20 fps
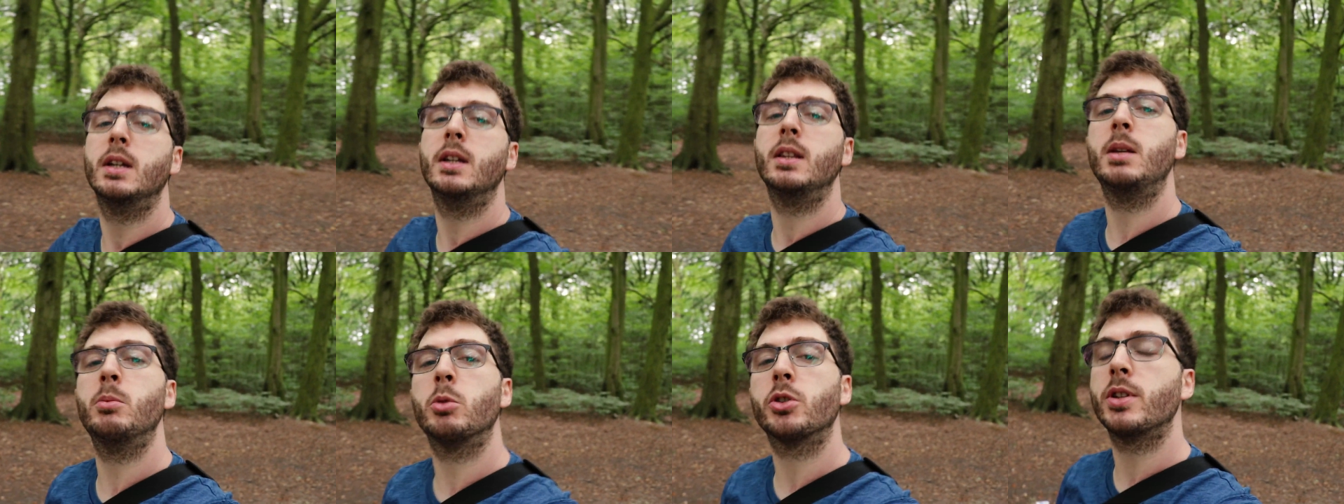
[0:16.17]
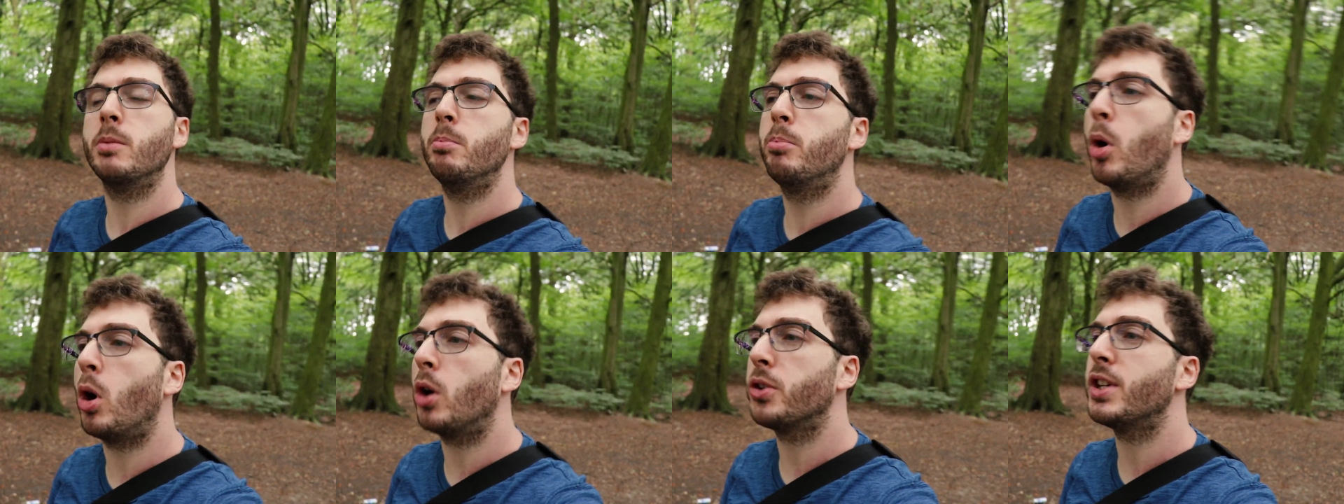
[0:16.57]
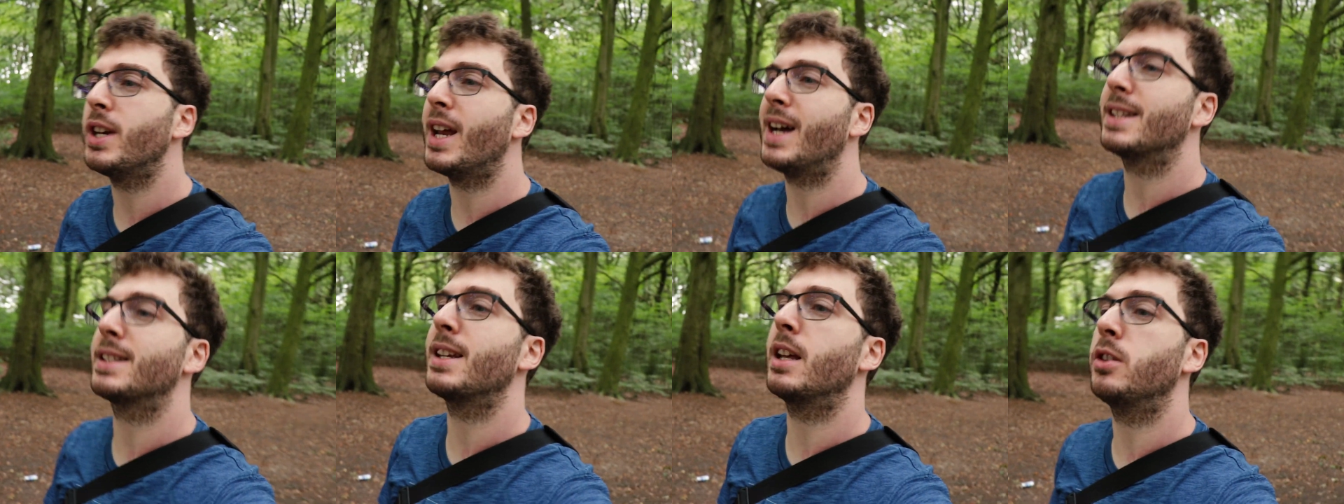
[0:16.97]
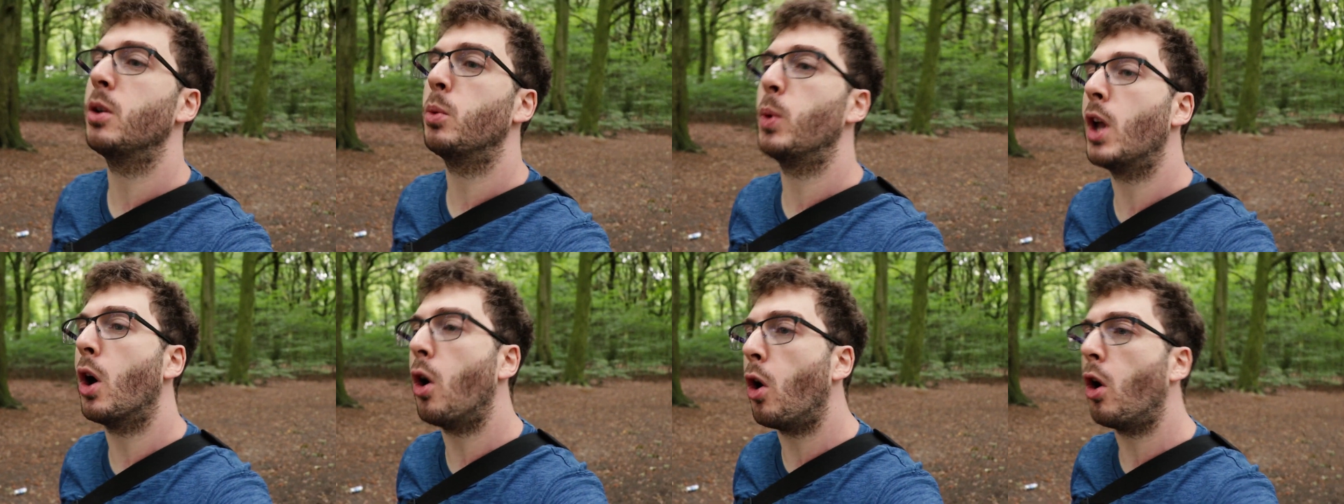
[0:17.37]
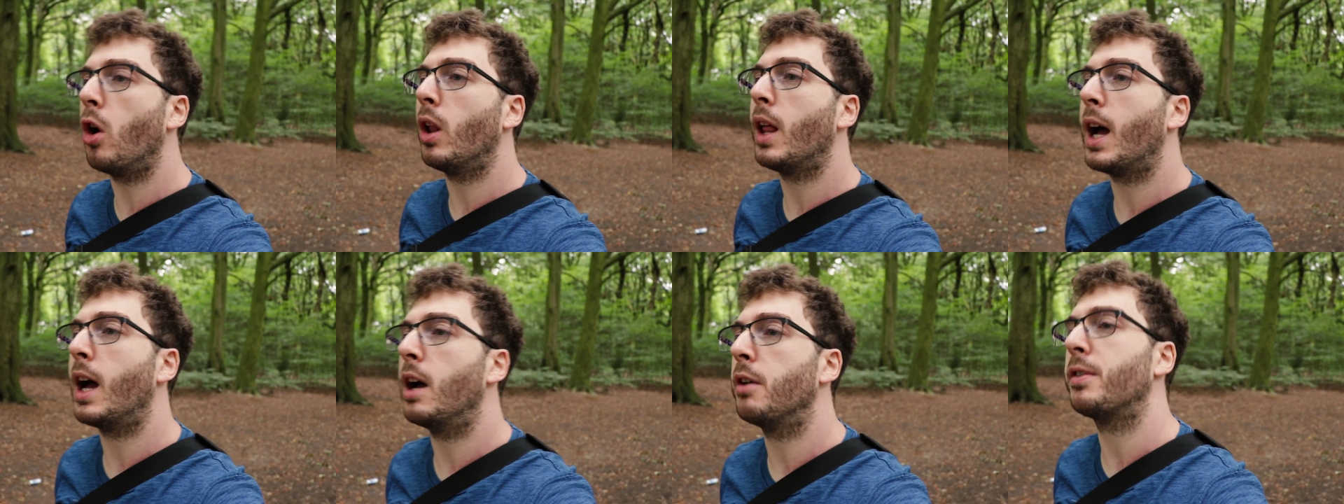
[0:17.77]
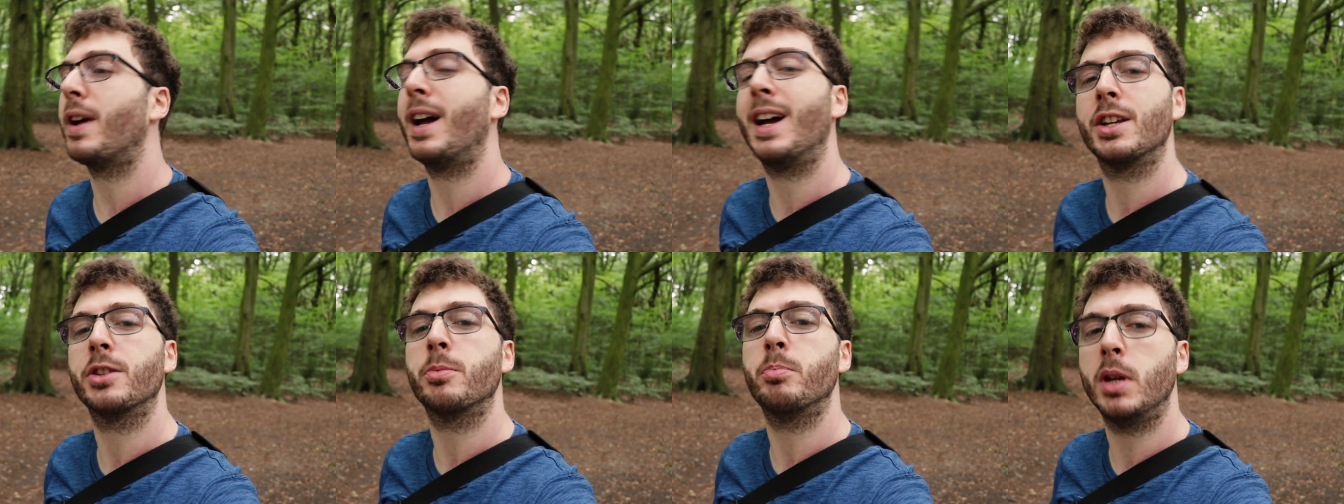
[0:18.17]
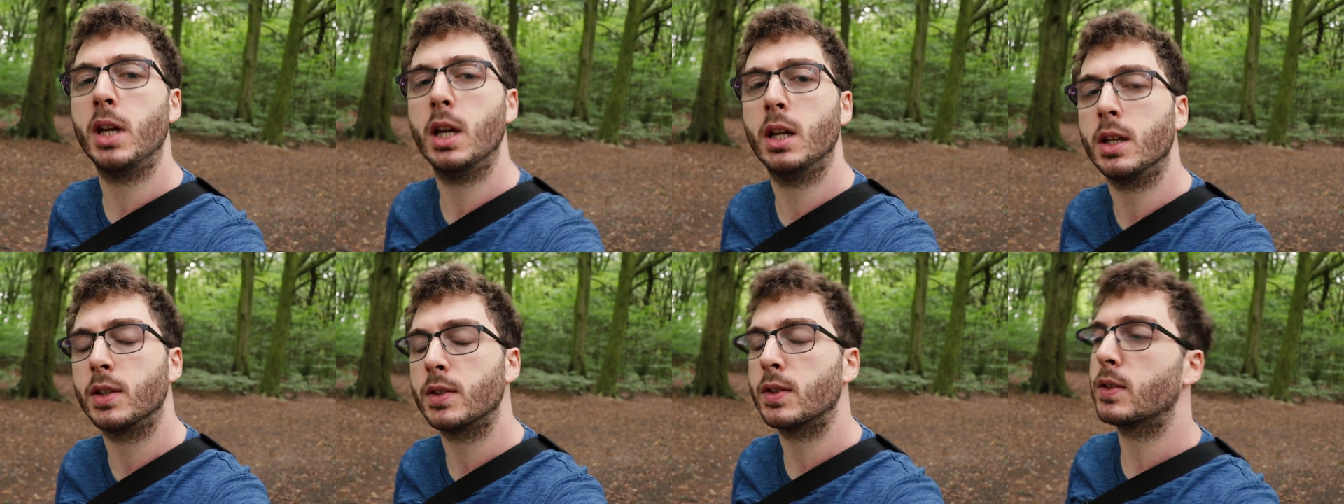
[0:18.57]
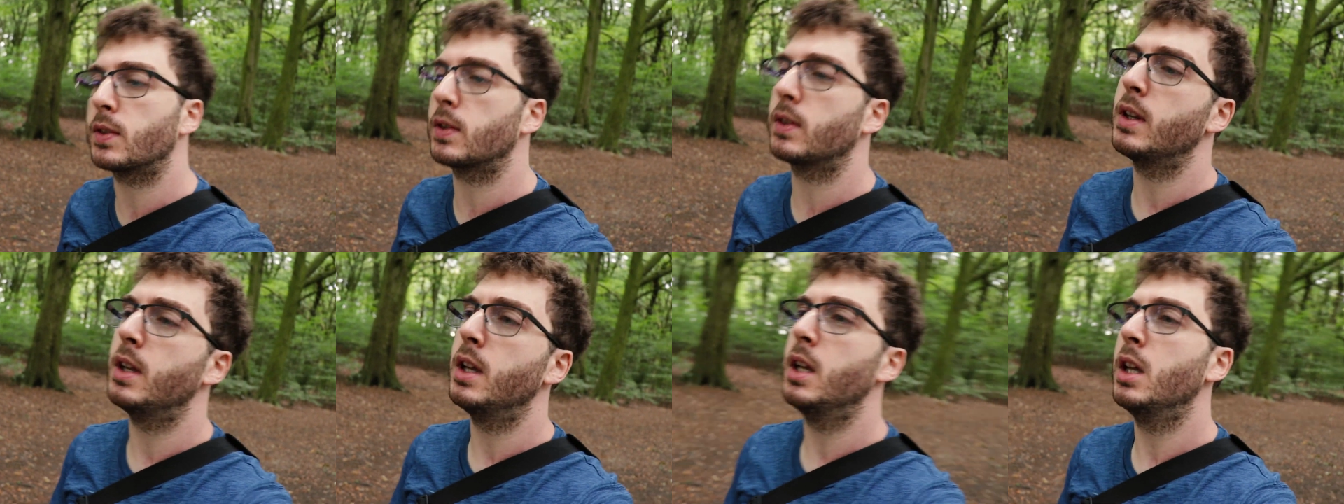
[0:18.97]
asset that we all have as pianists.